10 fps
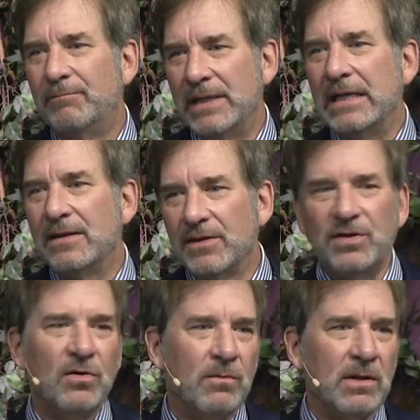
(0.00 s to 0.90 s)
Be the
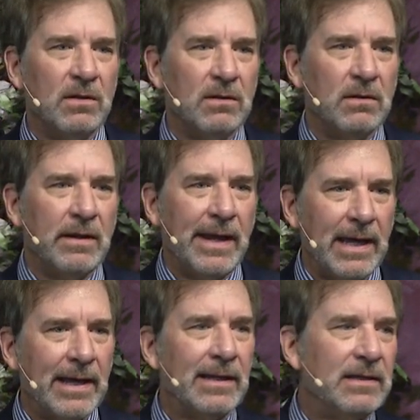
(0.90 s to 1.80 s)
human
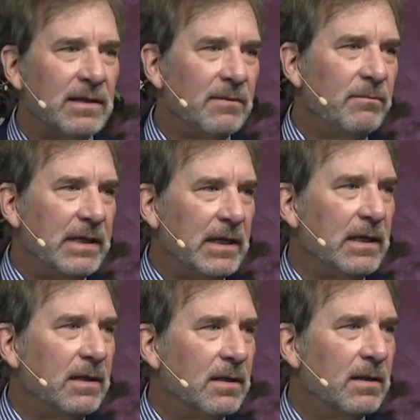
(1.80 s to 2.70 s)
and
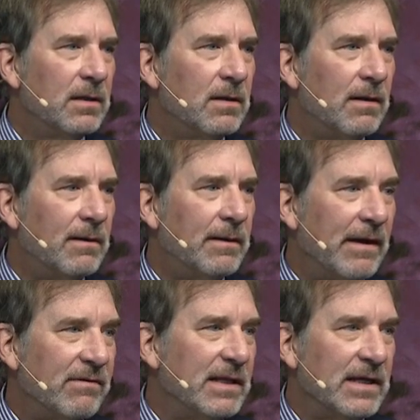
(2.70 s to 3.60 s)
be
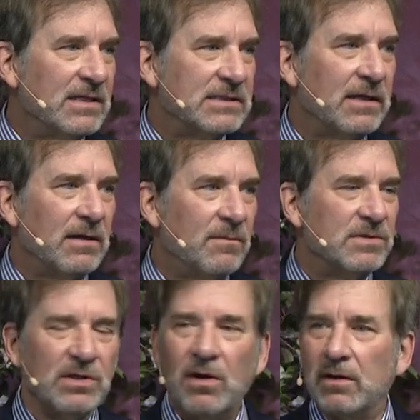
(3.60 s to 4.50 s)
everything else that
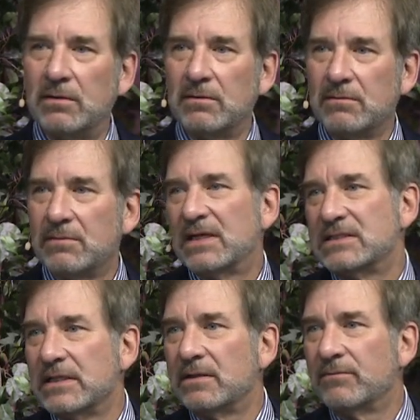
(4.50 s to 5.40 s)
comes along.
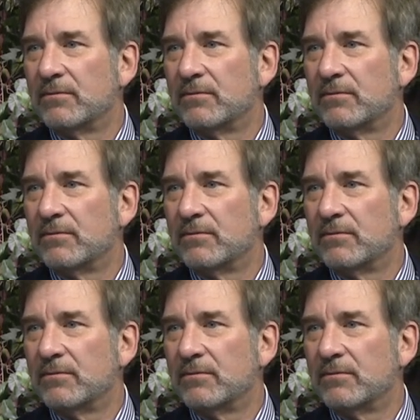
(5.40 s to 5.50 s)
That's it.